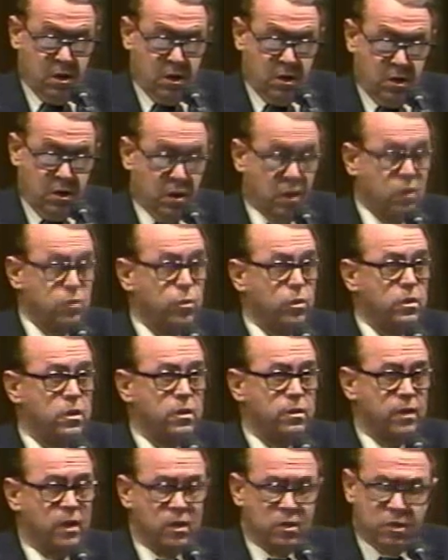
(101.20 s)
And here's one
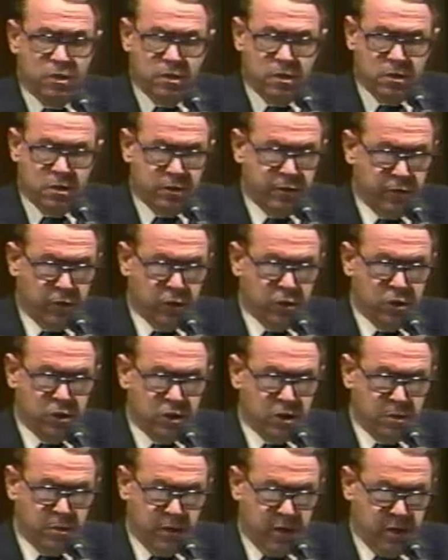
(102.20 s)
of the great
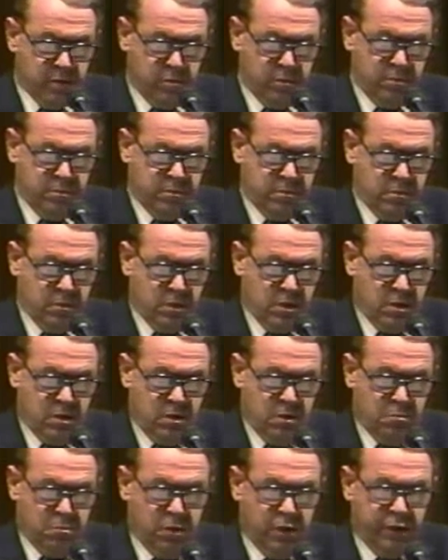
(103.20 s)
verses in the Bible.
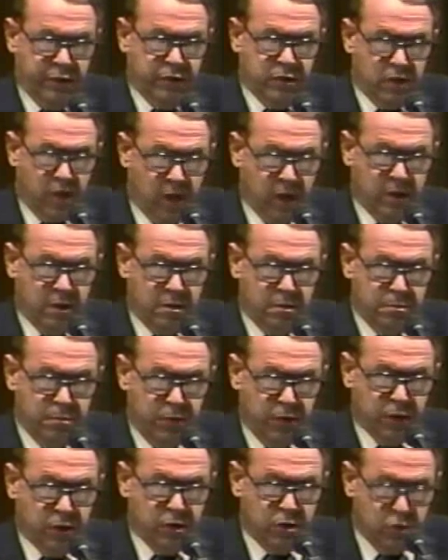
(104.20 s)
"But if
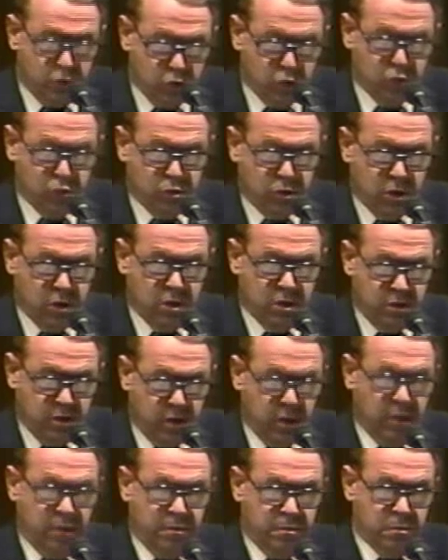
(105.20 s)
not, be it known unto
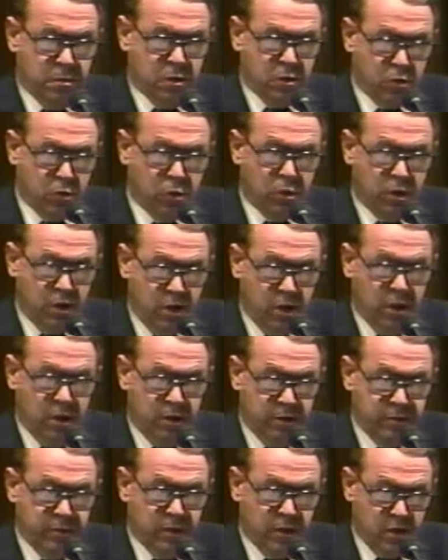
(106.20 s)
thee, O
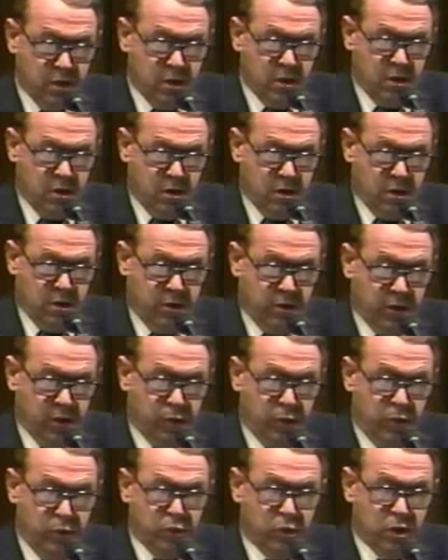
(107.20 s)
king,
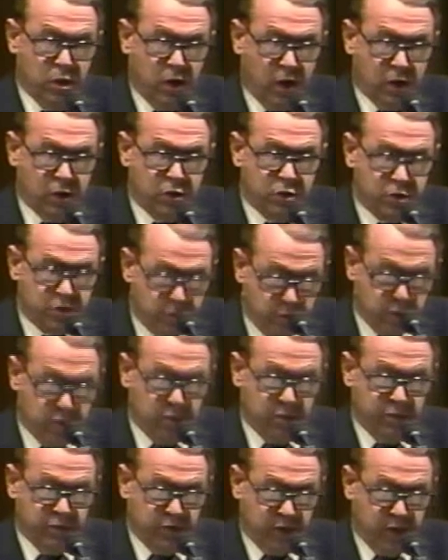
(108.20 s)
that we will not
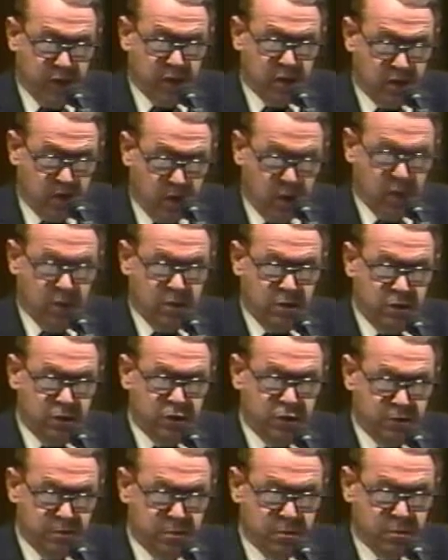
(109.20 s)
serve thy
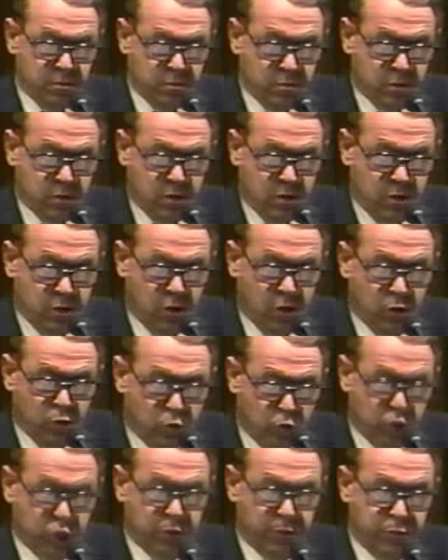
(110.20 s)
gods,
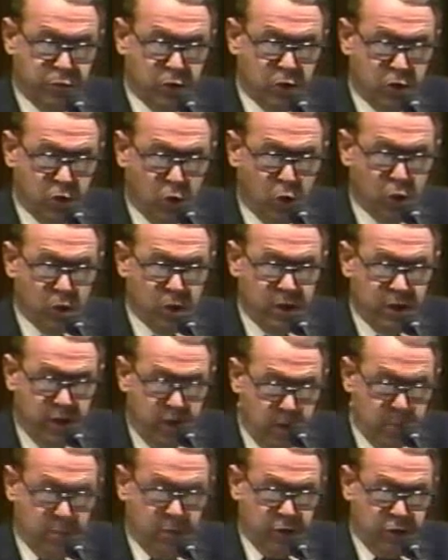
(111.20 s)
nor worship the golden
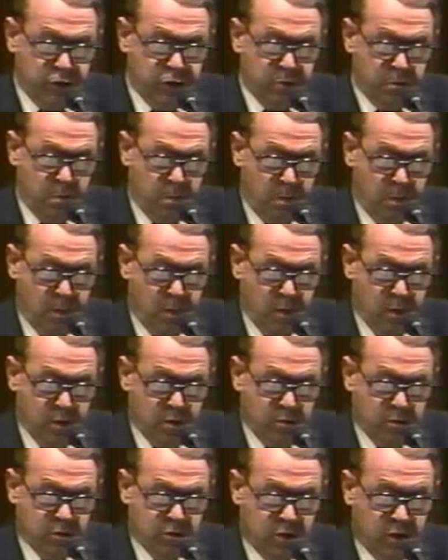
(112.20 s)
image
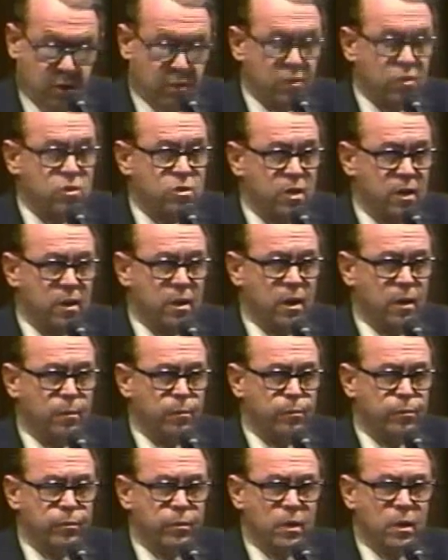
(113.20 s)
that thou hast set
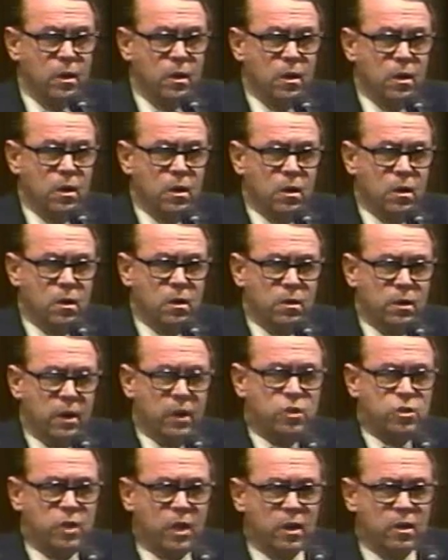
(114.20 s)
up."
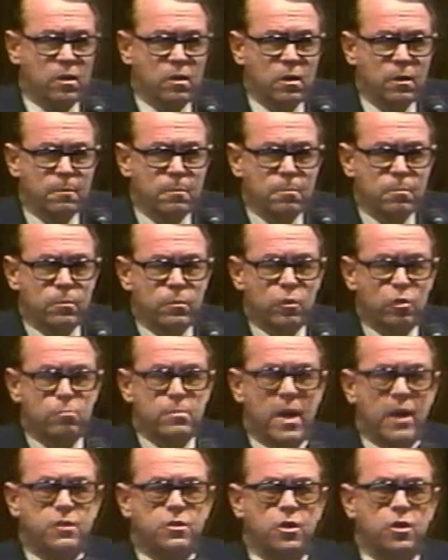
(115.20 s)
They said,
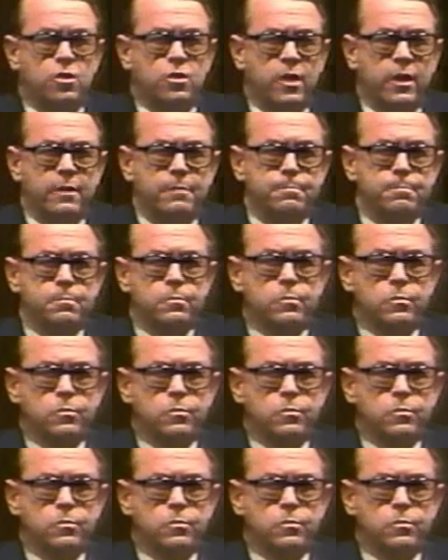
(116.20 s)
"Your Majesty,